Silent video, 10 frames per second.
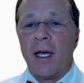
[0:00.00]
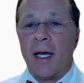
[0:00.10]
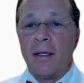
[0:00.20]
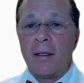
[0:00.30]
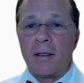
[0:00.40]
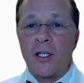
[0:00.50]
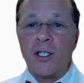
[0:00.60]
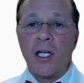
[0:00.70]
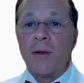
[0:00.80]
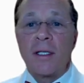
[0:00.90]
And to
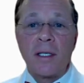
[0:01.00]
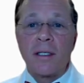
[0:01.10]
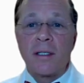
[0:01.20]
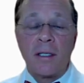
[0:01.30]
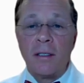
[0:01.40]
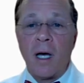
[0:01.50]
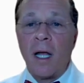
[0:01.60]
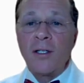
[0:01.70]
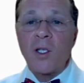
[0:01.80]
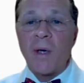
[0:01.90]
know
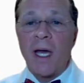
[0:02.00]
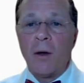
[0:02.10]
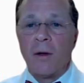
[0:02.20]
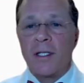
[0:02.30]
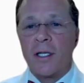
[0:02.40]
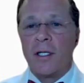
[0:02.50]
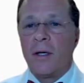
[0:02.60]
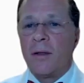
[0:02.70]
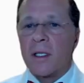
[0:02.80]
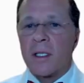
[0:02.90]
knowledge is power, and to
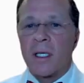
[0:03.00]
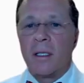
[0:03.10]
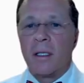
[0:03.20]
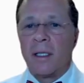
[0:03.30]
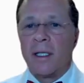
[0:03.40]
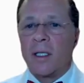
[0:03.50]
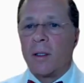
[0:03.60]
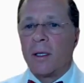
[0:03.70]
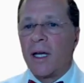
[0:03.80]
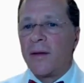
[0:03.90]
know this can lead
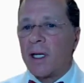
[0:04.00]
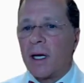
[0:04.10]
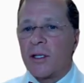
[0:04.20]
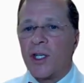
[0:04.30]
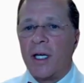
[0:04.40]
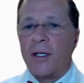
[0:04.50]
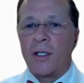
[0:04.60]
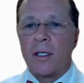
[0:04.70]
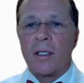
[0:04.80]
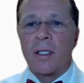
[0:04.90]
to lifestyle
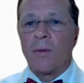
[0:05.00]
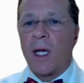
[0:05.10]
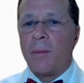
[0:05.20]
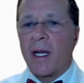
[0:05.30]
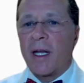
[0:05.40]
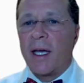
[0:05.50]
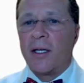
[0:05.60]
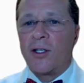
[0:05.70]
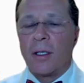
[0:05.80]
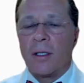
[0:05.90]
changes, the right
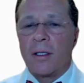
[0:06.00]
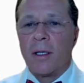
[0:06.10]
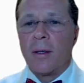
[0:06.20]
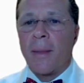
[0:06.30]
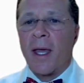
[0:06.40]
medications,